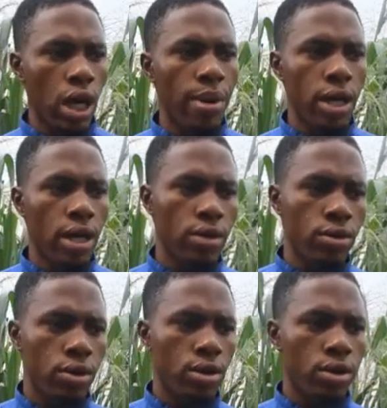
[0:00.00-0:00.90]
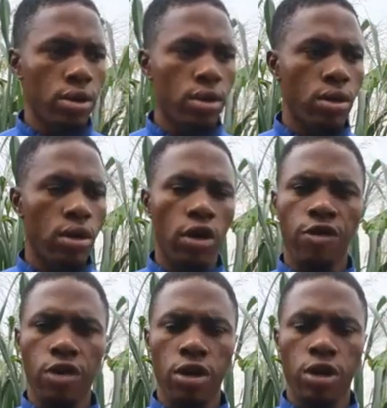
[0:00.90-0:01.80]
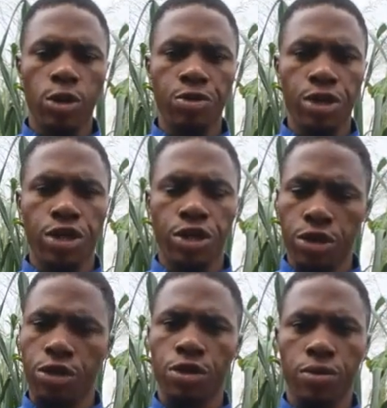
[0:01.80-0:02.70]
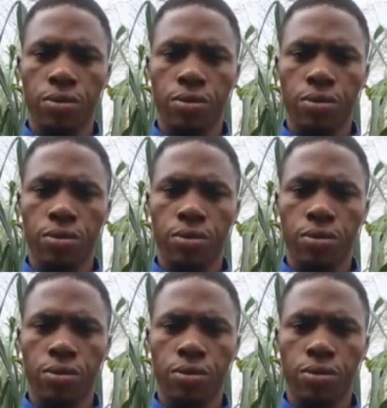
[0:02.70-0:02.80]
Tabernacles of God's Spirit Church.